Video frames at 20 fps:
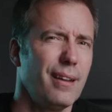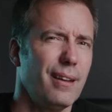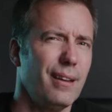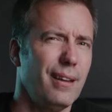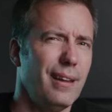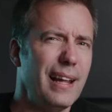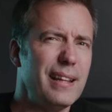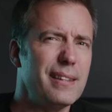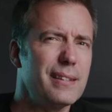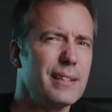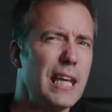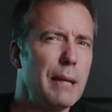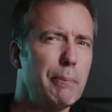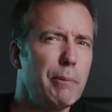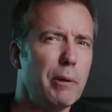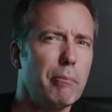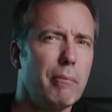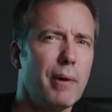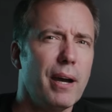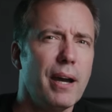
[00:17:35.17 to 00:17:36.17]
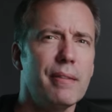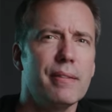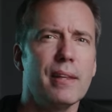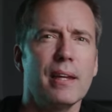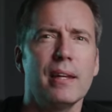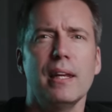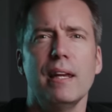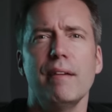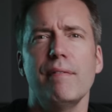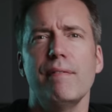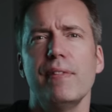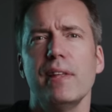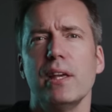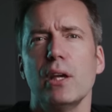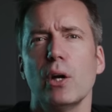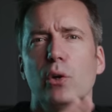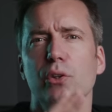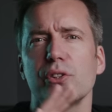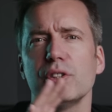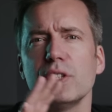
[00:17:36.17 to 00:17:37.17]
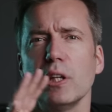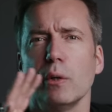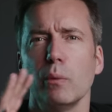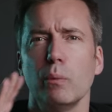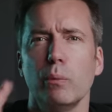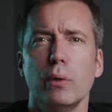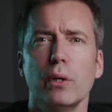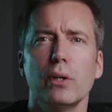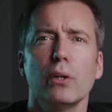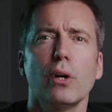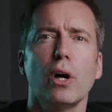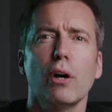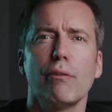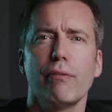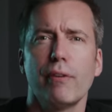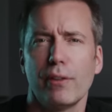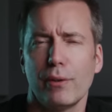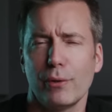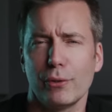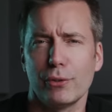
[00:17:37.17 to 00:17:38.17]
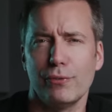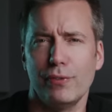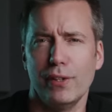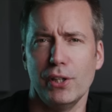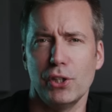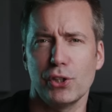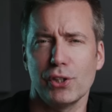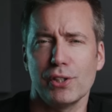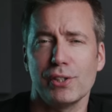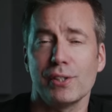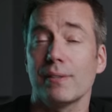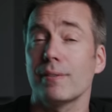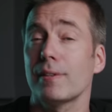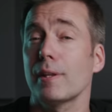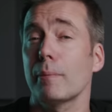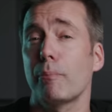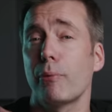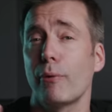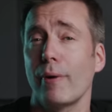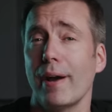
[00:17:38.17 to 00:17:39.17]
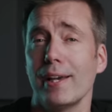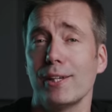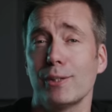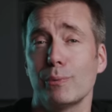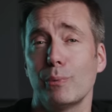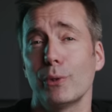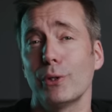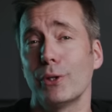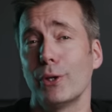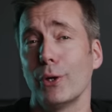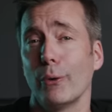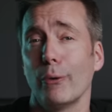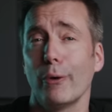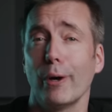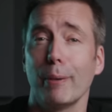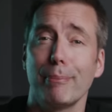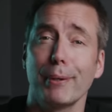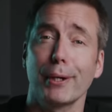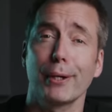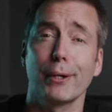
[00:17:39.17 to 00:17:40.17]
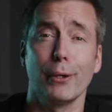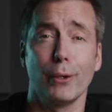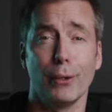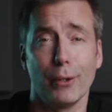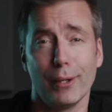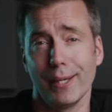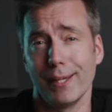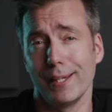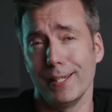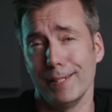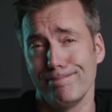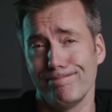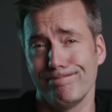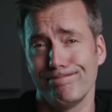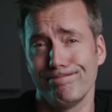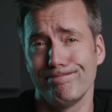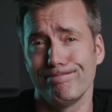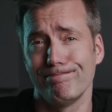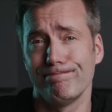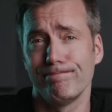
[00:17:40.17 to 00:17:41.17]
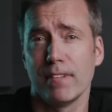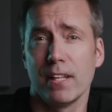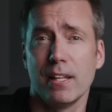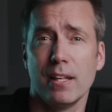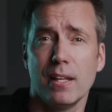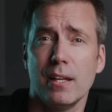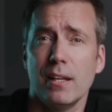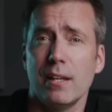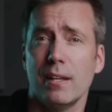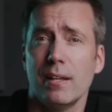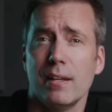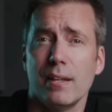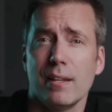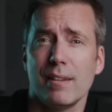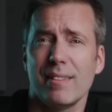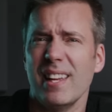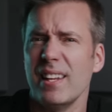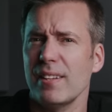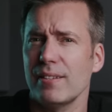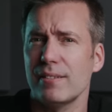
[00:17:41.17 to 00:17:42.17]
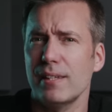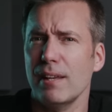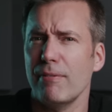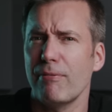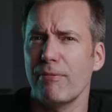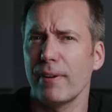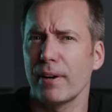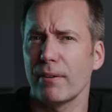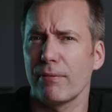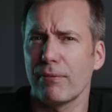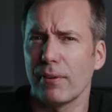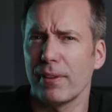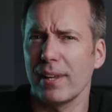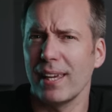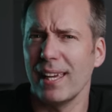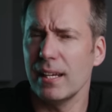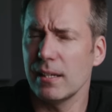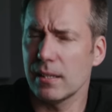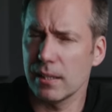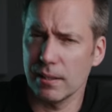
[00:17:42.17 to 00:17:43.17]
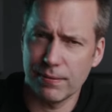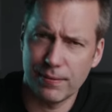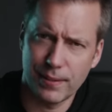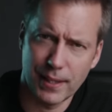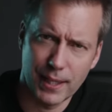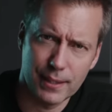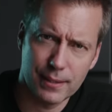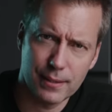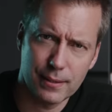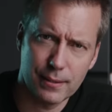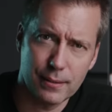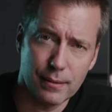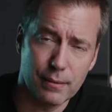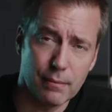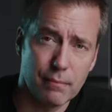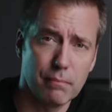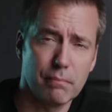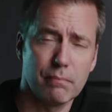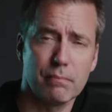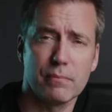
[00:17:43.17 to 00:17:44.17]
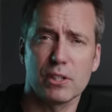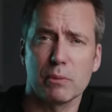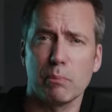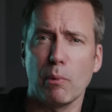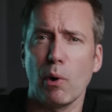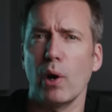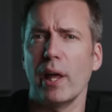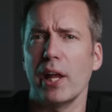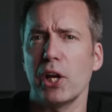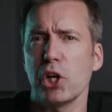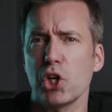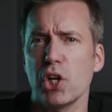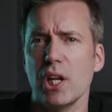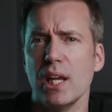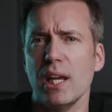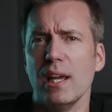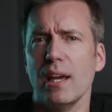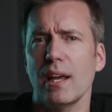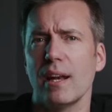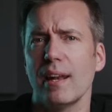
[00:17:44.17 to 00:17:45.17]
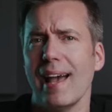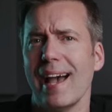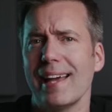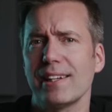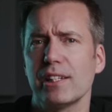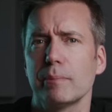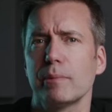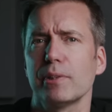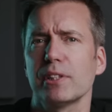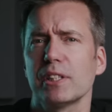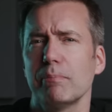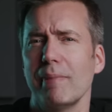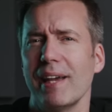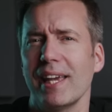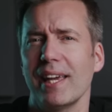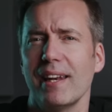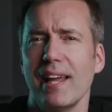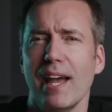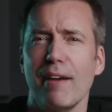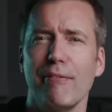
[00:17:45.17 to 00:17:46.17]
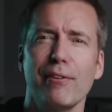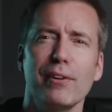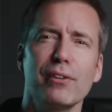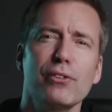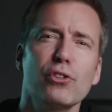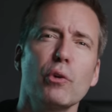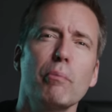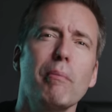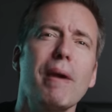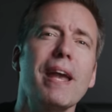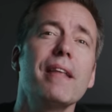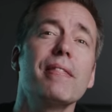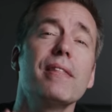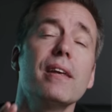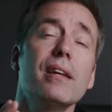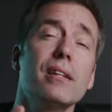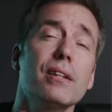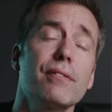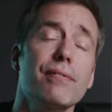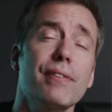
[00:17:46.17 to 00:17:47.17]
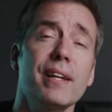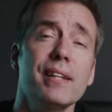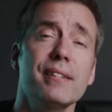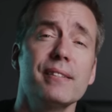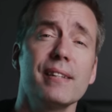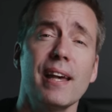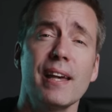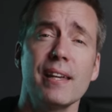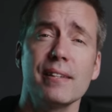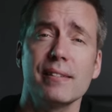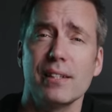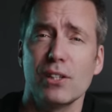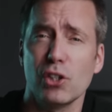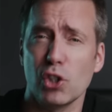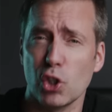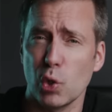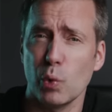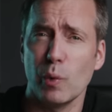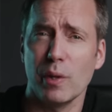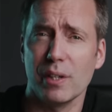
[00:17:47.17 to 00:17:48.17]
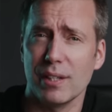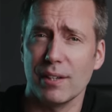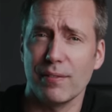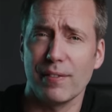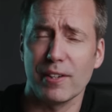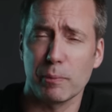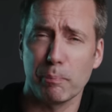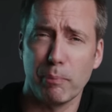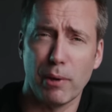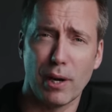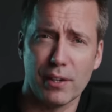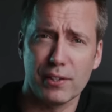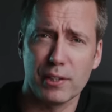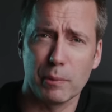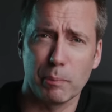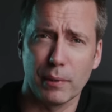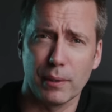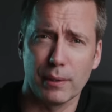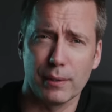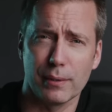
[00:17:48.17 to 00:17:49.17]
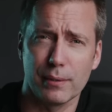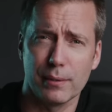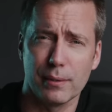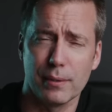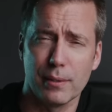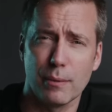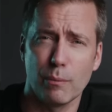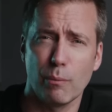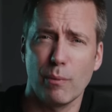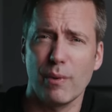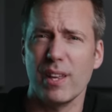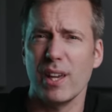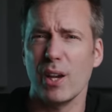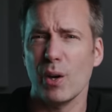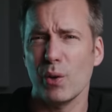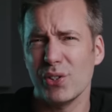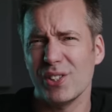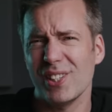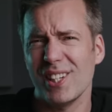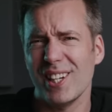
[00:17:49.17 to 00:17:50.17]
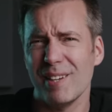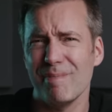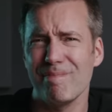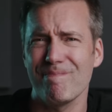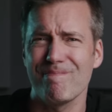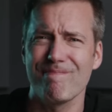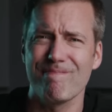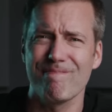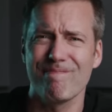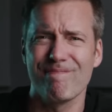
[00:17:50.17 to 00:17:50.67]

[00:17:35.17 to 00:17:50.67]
Let's keep in mind that if the OSEE would offer those features, the price would go up accordingly. That is different for the interface. Small HD and Atomos make an effort to make the interface as intuitive as possible. With the OSEE,